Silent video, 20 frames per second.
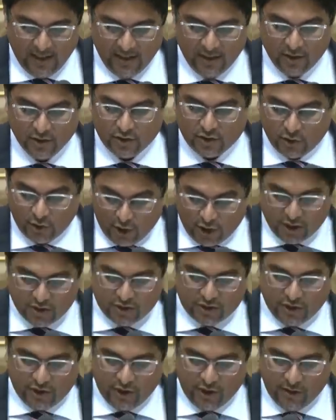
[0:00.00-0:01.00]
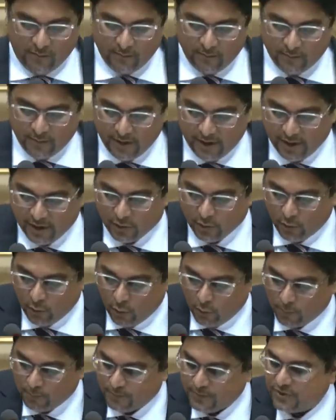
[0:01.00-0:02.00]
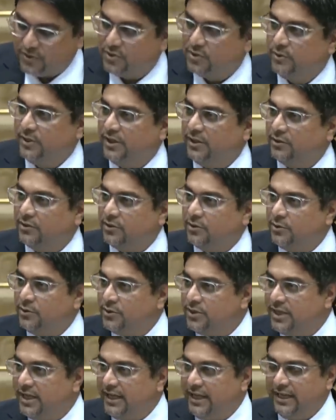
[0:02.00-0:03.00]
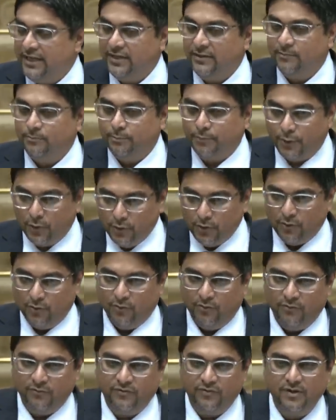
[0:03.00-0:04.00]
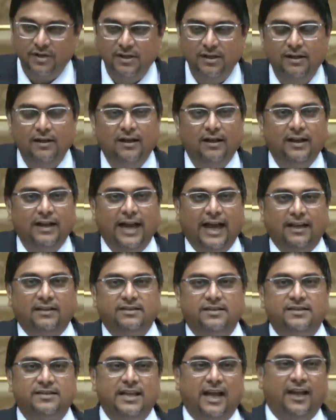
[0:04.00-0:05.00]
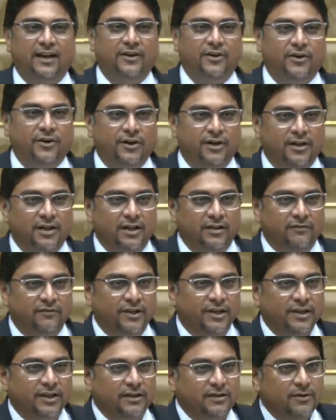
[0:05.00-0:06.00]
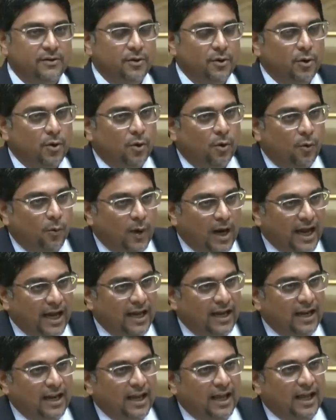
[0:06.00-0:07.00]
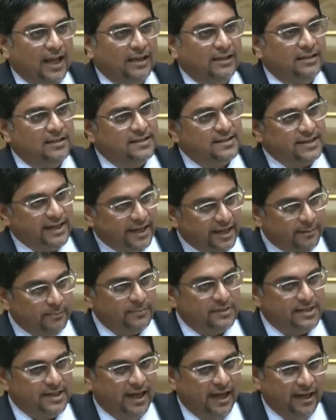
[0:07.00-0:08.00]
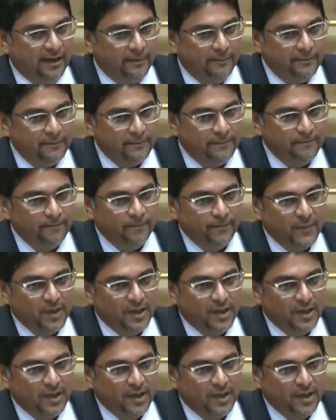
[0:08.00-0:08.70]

In the short term, it hopes to improve that standard of living while at the same time